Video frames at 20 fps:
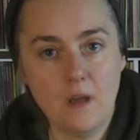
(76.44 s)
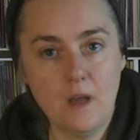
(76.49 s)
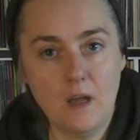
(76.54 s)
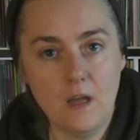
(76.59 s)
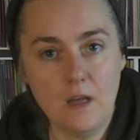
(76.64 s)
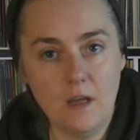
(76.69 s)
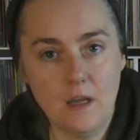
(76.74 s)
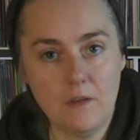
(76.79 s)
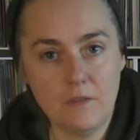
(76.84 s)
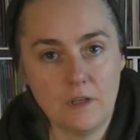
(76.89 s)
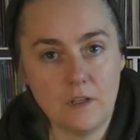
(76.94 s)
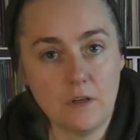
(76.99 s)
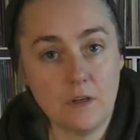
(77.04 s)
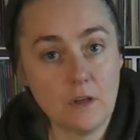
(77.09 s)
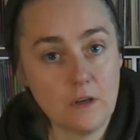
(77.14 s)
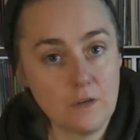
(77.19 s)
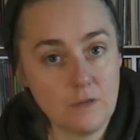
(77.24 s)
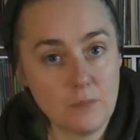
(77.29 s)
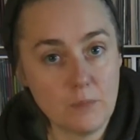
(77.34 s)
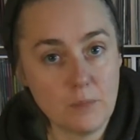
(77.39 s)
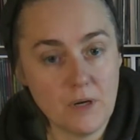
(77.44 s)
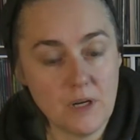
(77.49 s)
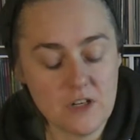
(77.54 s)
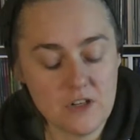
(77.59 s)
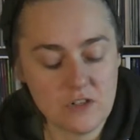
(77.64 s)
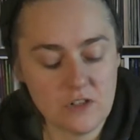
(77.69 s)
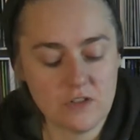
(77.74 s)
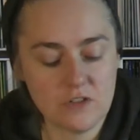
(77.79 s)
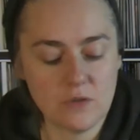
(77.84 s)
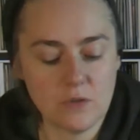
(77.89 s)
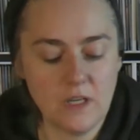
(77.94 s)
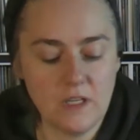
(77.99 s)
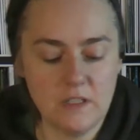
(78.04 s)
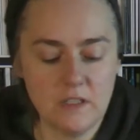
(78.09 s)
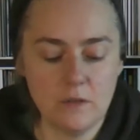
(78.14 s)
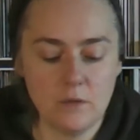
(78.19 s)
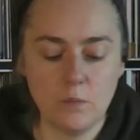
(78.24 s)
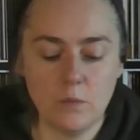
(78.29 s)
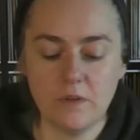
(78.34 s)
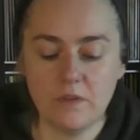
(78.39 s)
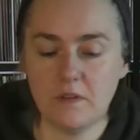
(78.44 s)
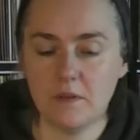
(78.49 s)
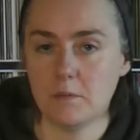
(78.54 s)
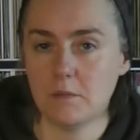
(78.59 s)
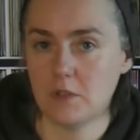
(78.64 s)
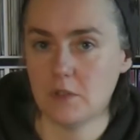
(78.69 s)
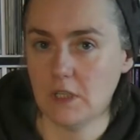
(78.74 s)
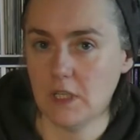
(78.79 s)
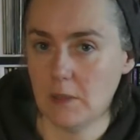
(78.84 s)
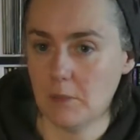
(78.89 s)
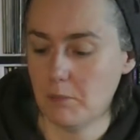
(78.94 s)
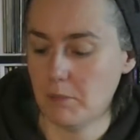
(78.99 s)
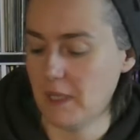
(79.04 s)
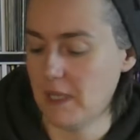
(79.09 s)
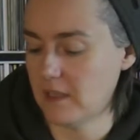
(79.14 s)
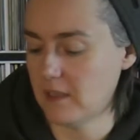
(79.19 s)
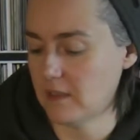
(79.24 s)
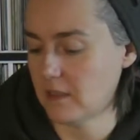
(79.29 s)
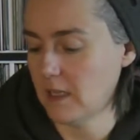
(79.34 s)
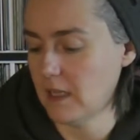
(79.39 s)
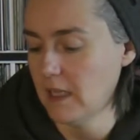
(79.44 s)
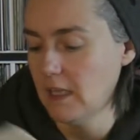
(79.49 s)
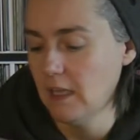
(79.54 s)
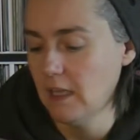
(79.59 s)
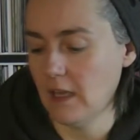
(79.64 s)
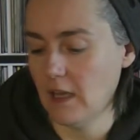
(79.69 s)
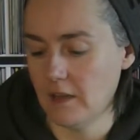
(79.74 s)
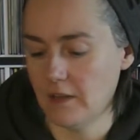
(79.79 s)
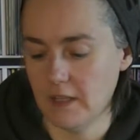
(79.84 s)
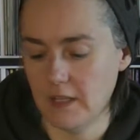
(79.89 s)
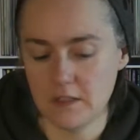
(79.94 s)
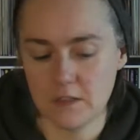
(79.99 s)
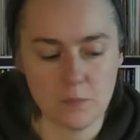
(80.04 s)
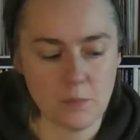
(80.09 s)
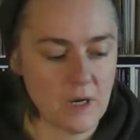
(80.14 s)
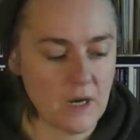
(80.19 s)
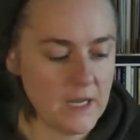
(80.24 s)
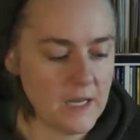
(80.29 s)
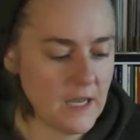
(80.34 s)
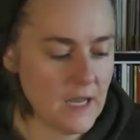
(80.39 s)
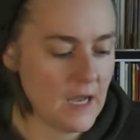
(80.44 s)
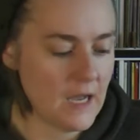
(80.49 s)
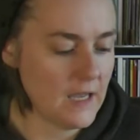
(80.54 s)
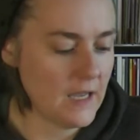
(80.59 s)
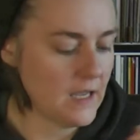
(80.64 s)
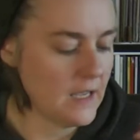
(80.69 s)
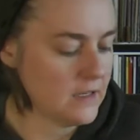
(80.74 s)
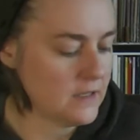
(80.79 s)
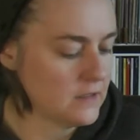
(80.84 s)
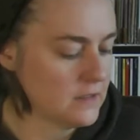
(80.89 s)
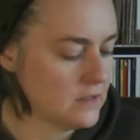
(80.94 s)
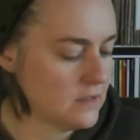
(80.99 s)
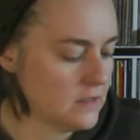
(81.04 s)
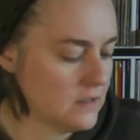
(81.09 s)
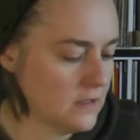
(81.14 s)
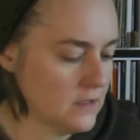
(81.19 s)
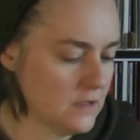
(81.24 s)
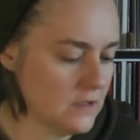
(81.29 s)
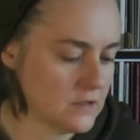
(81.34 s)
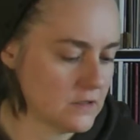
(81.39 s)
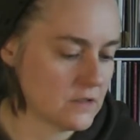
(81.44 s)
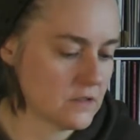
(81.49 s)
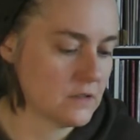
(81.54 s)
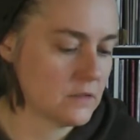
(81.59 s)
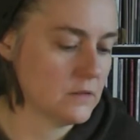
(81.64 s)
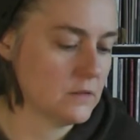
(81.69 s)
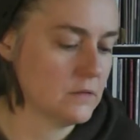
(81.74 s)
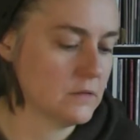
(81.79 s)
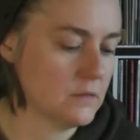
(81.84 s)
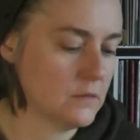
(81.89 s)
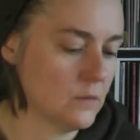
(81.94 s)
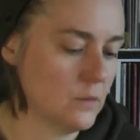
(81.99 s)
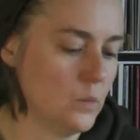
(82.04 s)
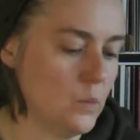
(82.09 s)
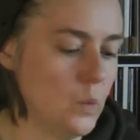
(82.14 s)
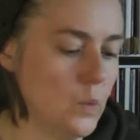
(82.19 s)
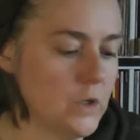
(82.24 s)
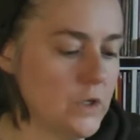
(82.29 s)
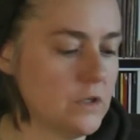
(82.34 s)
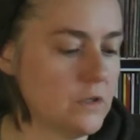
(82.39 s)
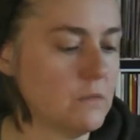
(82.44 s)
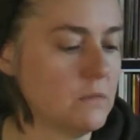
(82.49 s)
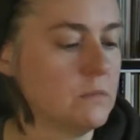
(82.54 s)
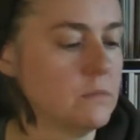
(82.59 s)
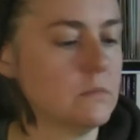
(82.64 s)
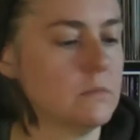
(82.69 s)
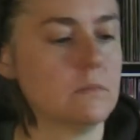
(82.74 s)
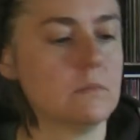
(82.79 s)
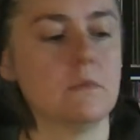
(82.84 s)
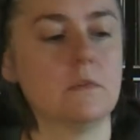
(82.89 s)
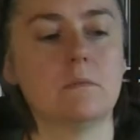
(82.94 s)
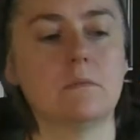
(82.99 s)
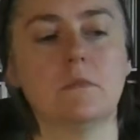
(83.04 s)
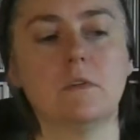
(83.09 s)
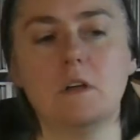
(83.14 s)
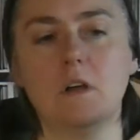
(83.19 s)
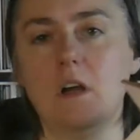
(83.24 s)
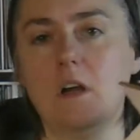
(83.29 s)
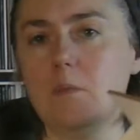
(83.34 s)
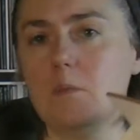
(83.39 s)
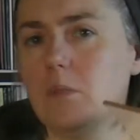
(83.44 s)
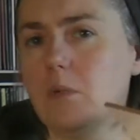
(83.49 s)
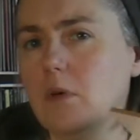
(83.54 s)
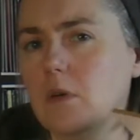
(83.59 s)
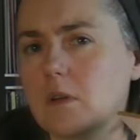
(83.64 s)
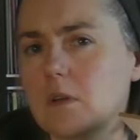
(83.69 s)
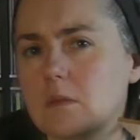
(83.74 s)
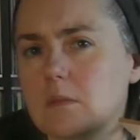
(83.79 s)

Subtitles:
having a lot of pressure, so I didn't want them to get bent. That's why I added this wood cardboard.